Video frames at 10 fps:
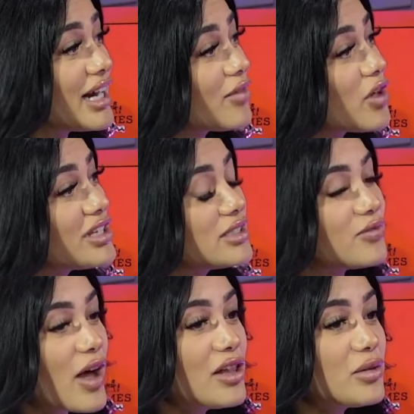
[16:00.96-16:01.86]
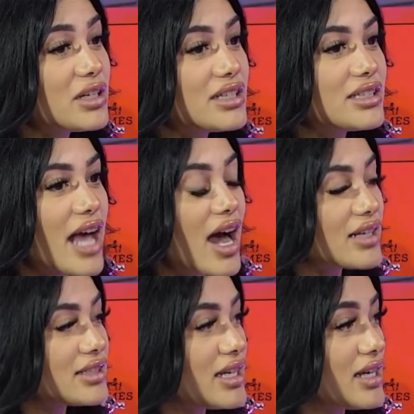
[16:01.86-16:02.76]
all these followers
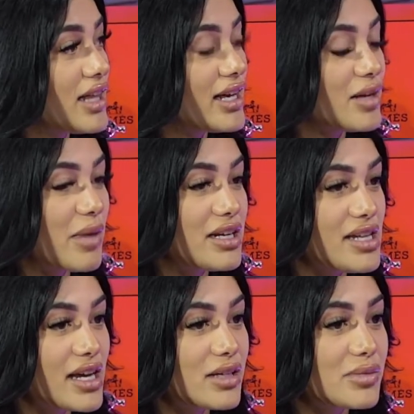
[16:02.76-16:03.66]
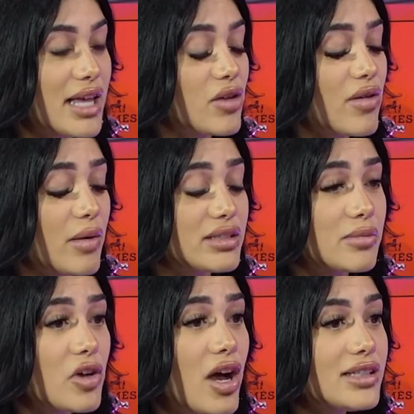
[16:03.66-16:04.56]
asking like in my DMs, like, oh, I want some
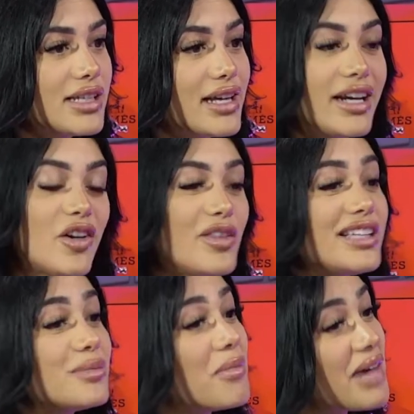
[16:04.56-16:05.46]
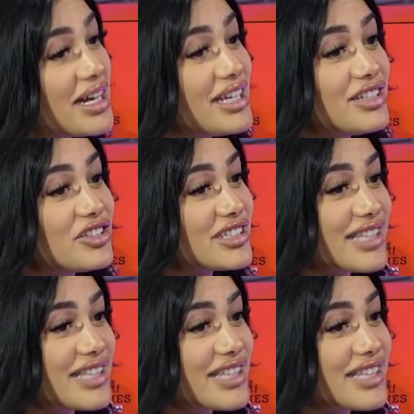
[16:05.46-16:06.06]
content. And I know that's money just like.